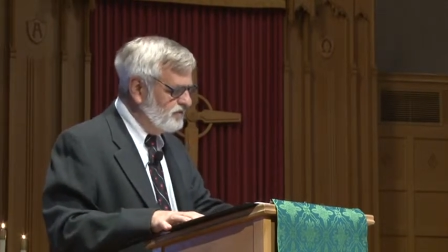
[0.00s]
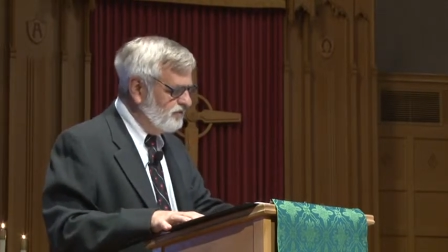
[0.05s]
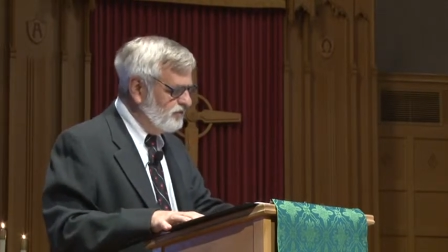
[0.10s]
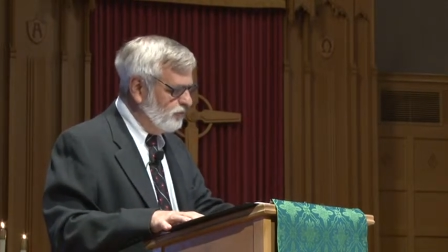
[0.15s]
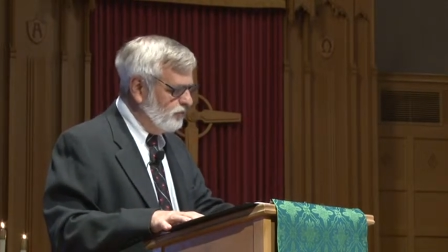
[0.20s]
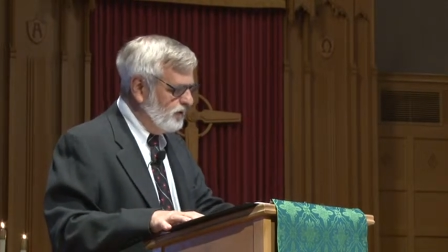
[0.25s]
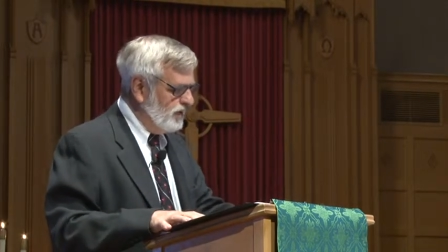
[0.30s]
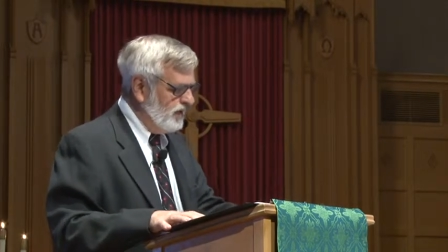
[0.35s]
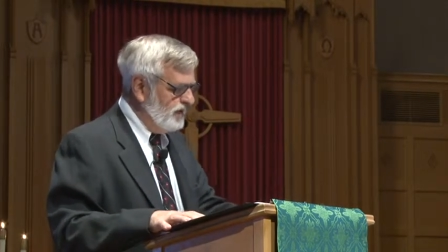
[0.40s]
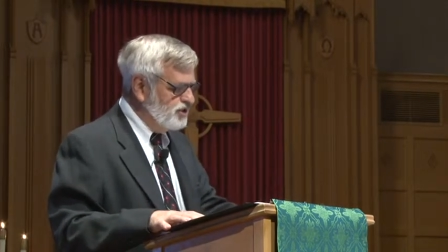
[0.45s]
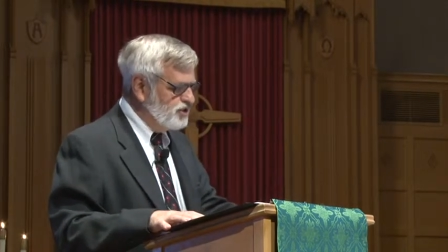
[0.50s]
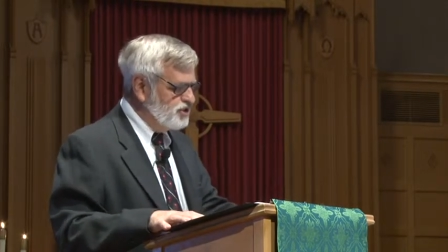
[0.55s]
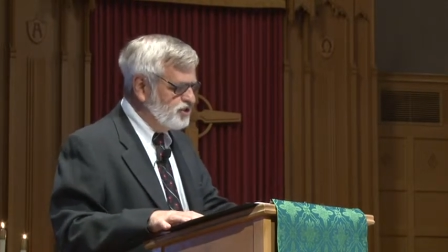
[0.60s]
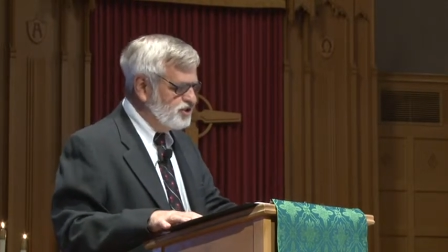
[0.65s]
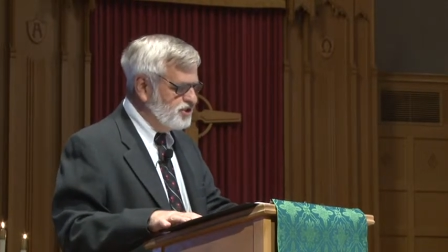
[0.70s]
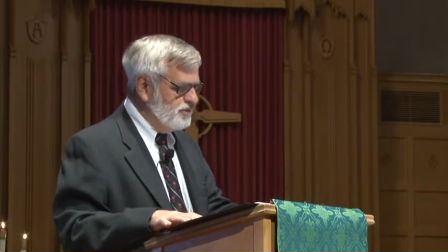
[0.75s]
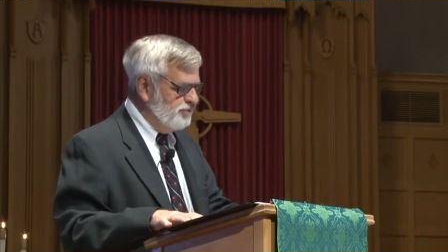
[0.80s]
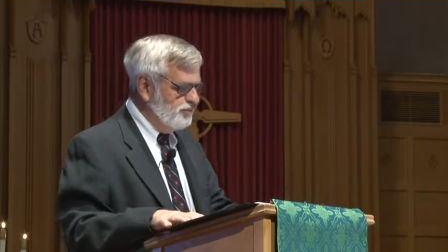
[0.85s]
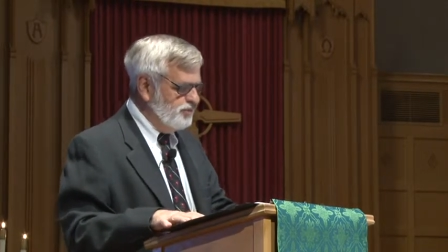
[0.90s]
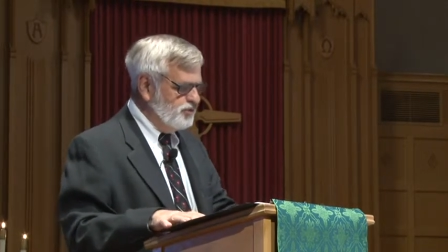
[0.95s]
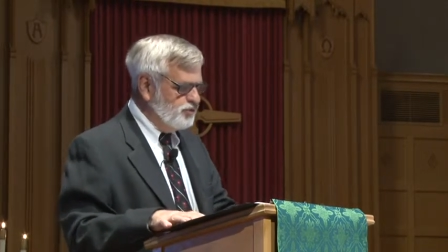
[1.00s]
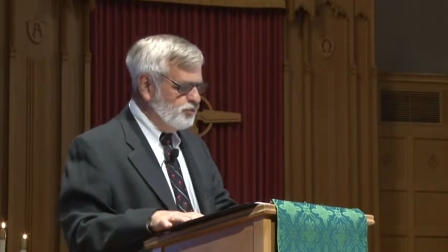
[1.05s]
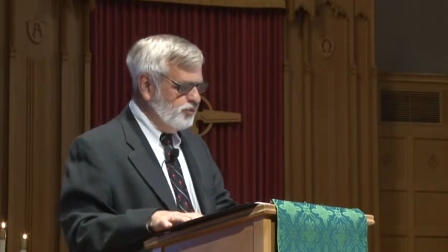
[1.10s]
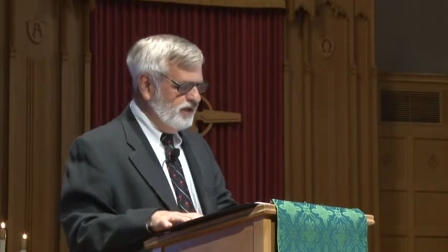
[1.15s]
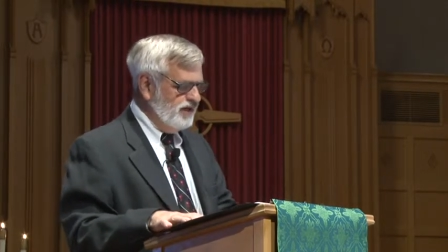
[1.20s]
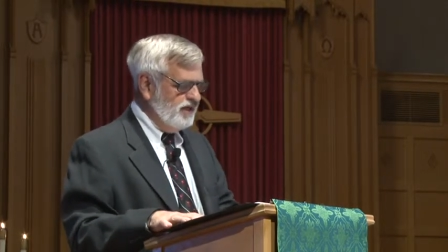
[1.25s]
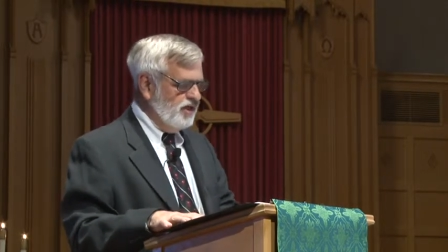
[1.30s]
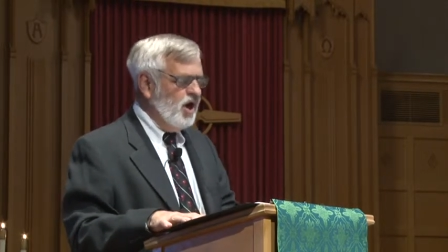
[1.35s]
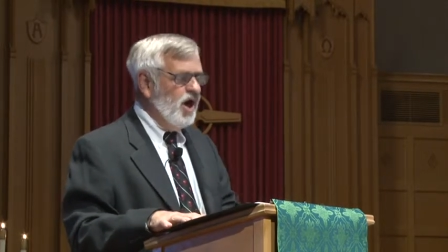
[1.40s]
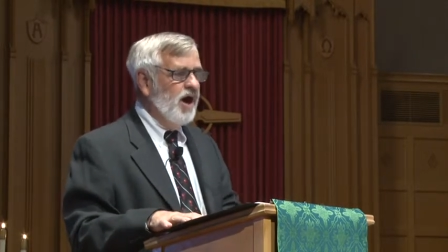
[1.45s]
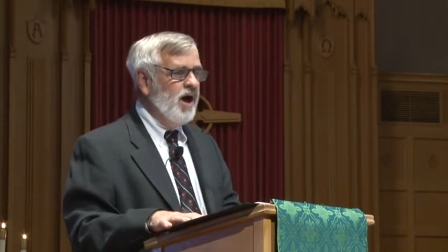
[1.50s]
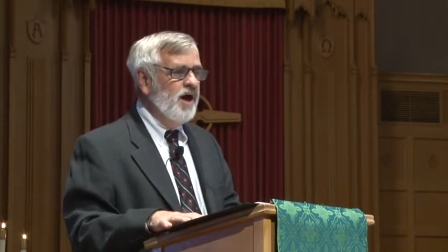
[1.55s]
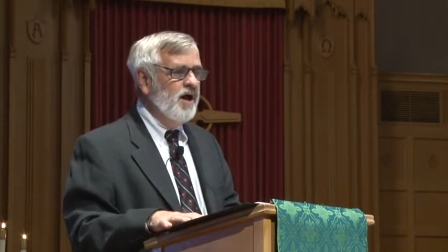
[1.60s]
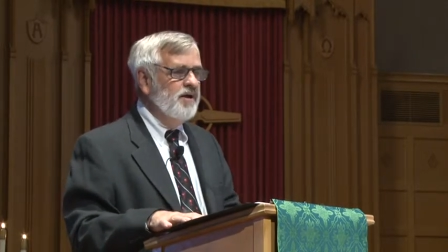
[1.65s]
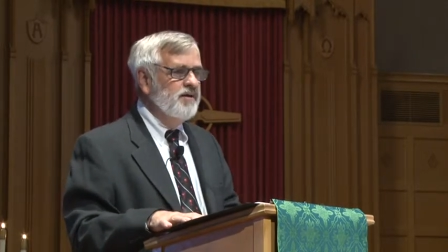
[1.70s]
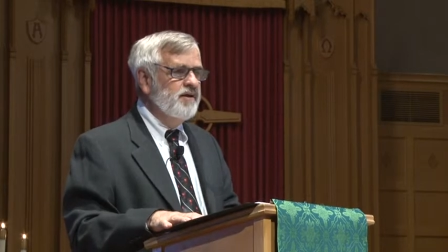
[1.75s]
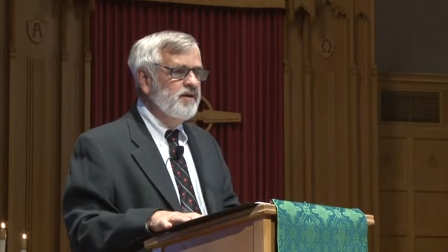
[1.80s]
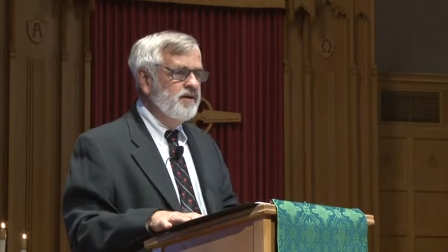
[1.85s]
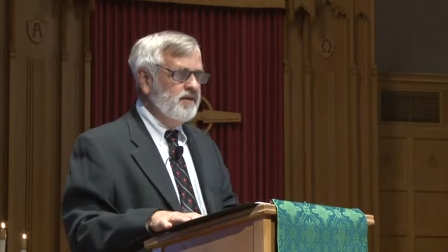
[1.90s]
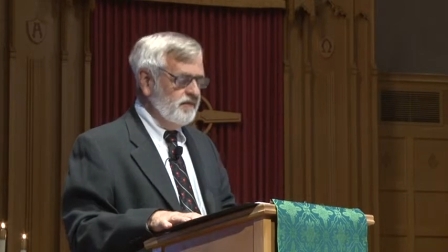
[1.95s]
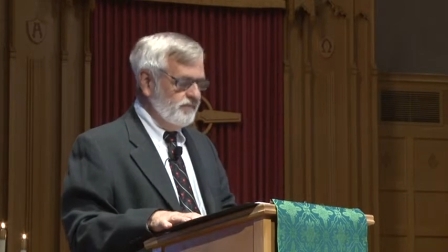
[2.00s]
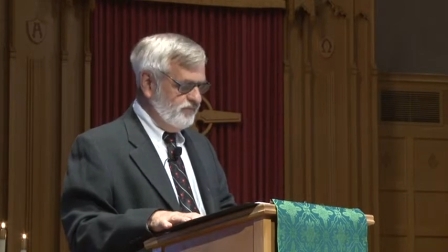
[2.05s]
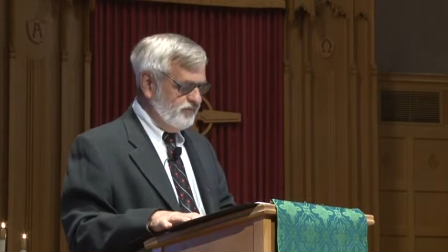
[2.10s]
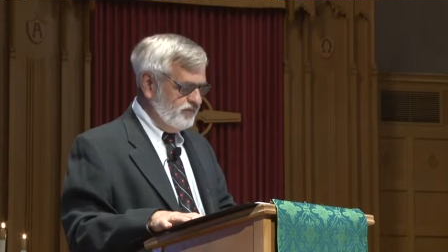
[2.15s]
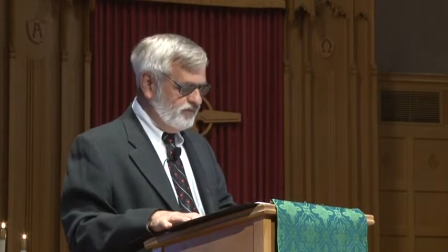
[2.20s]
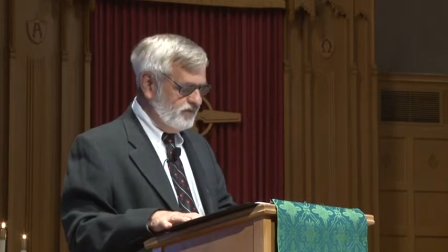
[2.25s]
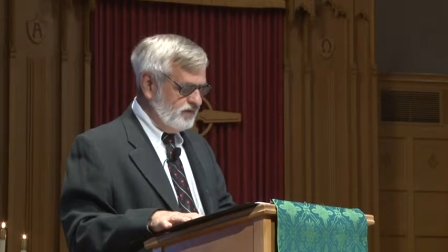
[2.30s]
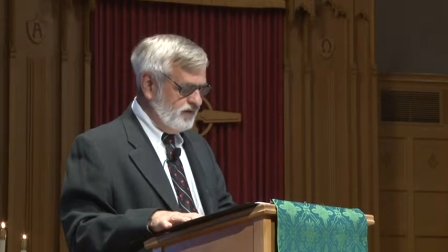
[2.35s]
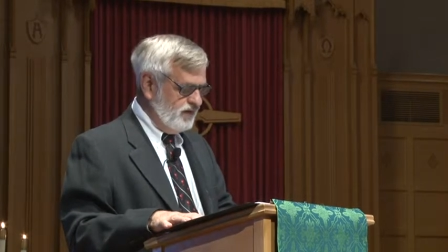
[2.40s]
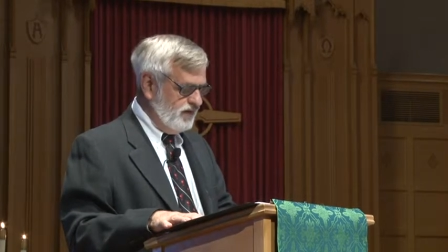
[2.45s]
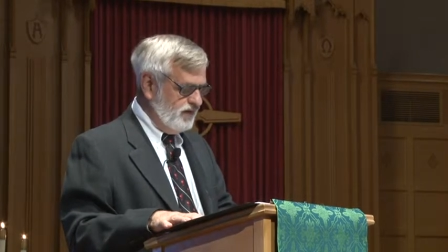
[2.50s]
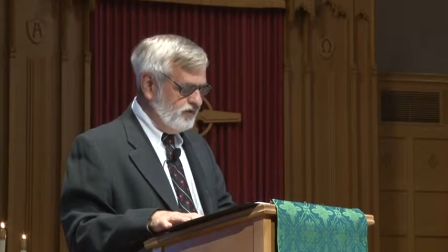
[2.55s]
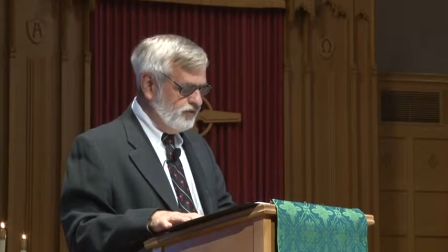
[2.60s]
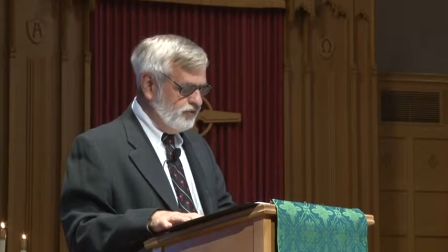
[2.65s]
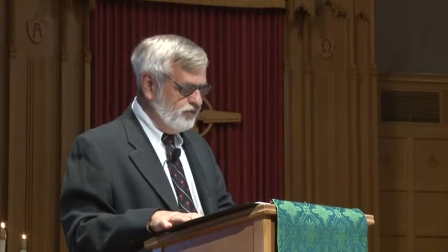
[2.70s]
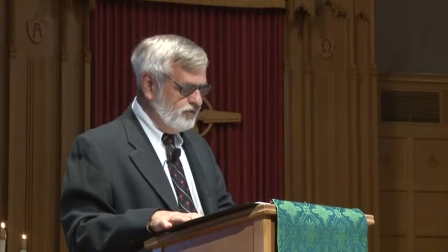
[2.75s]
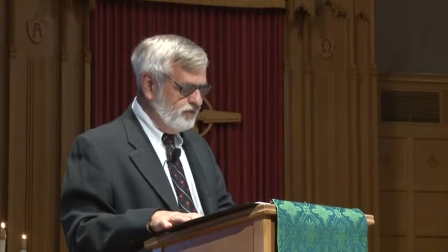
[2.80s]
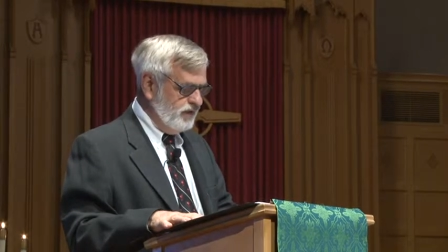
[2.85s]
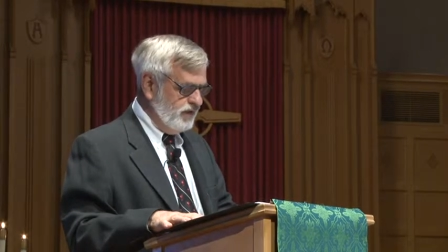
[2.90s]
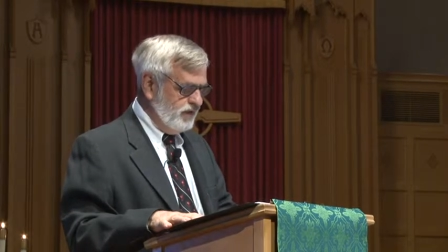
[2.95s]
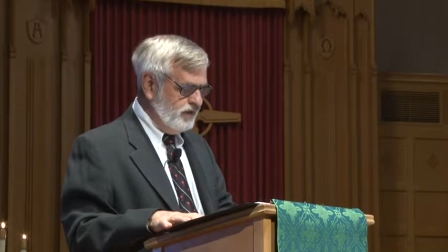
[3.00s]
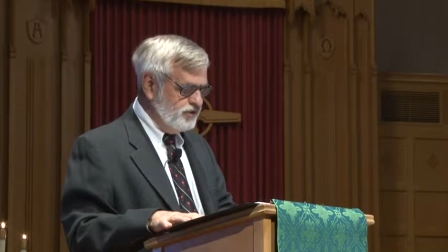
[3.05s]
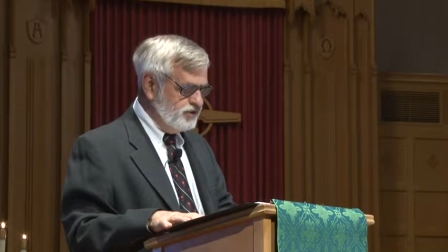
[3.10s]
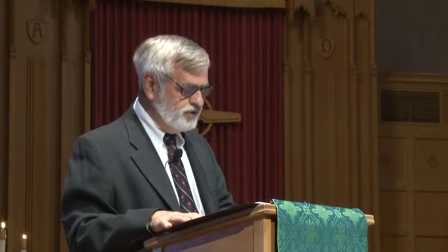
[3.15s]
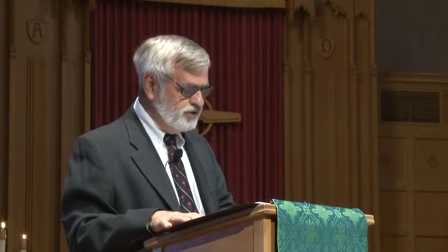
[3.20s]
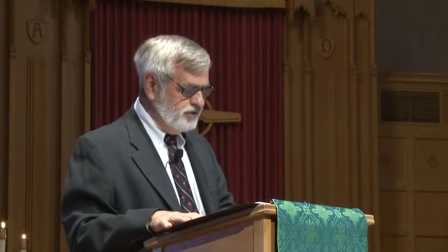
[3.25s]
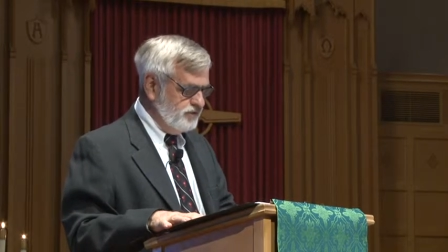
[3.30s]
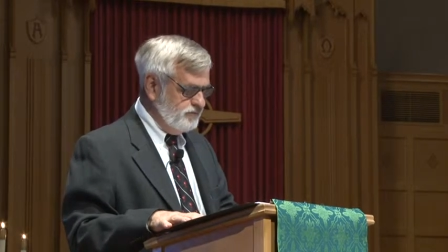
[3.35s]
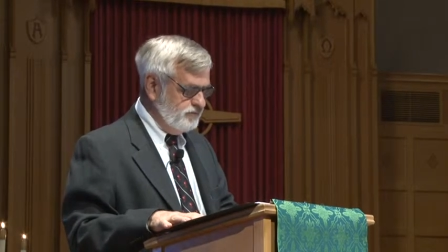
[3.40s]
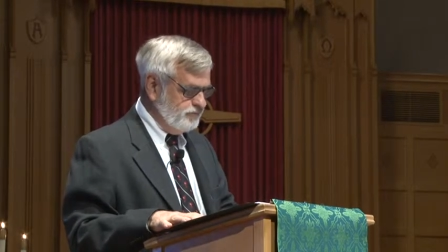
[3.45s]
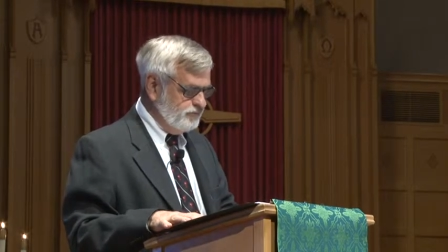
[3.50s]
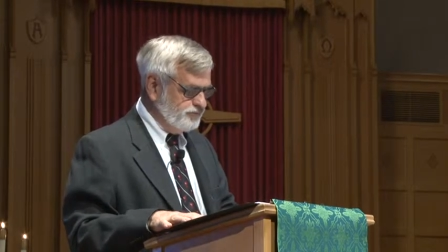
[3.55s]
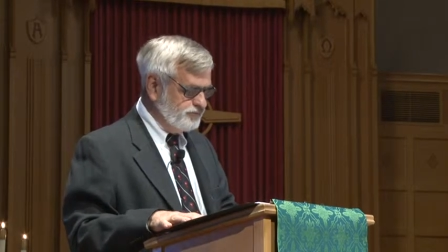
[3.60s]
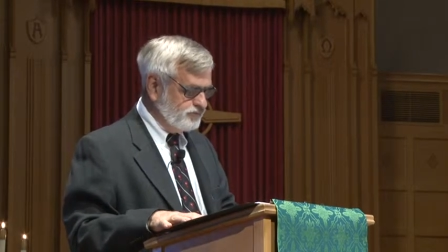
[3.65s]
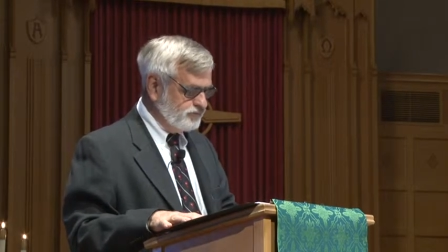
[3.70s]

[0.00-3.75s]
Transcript: of the relationship between God and creation,